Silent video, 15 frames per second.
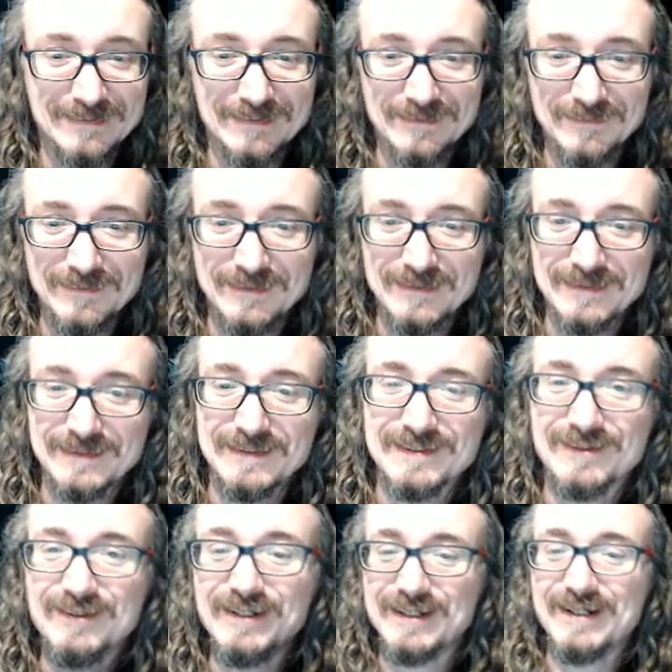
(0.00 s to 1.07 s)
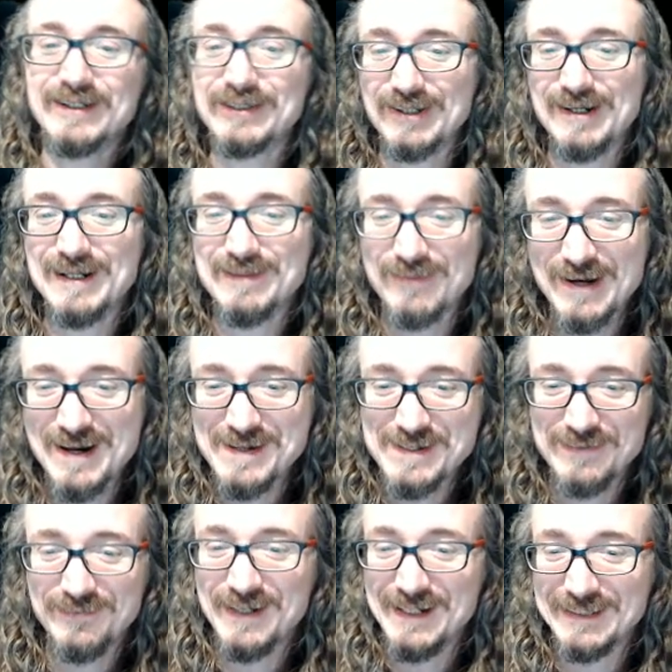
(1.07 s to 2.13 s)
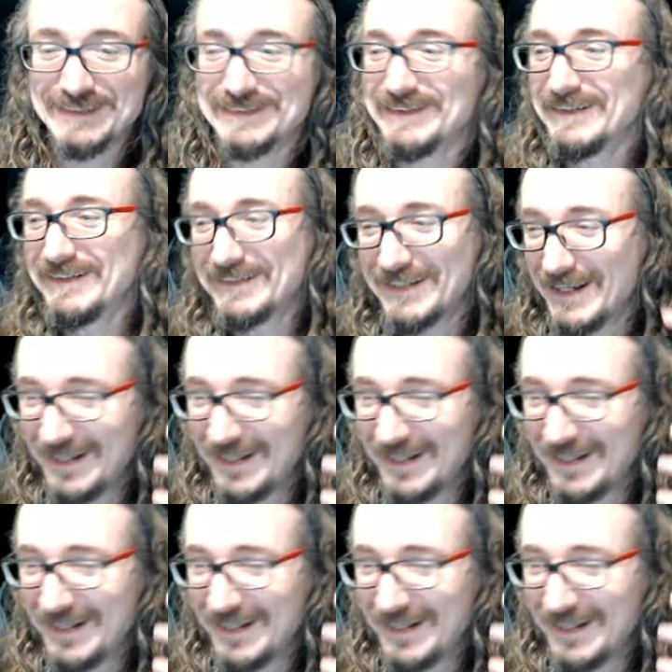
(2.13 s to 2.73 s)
So you just this look on Charlie Brown's face. You know,